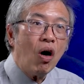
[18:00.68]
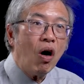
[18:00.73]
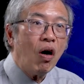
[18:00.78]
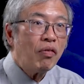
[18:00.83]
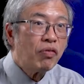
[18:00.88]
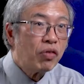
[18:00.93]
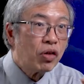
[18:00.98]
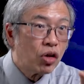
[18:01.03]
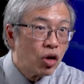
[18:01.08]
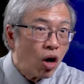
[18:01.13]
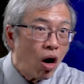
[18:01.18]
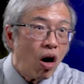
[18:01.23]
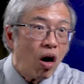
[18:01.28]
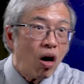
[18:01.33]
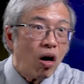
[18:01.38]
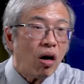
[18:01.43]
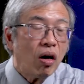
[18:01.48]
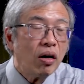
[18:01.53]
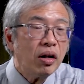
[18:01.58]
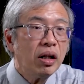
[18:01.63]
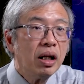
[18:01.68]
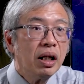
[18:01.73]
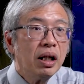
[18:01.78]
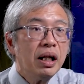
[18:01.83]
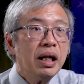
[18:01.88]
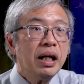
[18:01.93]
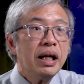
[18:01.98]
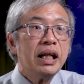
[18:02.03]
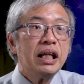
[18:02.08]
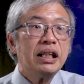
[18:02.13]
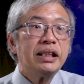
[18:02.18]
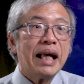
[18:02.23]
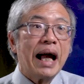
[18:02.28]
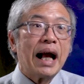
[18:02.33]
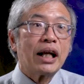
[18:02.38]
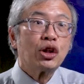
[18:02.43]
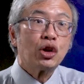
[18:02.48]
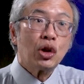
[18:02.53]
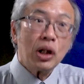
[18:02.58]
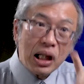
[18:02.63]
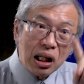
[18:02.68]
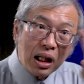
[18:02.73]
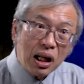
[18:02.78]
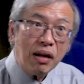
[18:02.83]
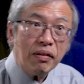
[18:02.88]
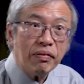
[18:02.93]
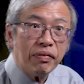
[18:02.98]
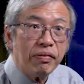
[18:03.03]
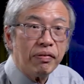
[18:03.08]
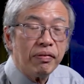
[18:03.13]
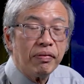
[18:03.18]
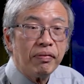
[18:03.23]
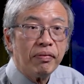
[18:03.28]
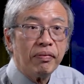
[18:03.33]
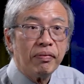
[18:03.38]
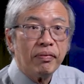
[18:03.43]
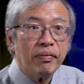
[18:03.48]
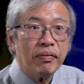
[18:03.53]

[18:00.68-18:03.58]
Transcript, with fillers: of God is actually love.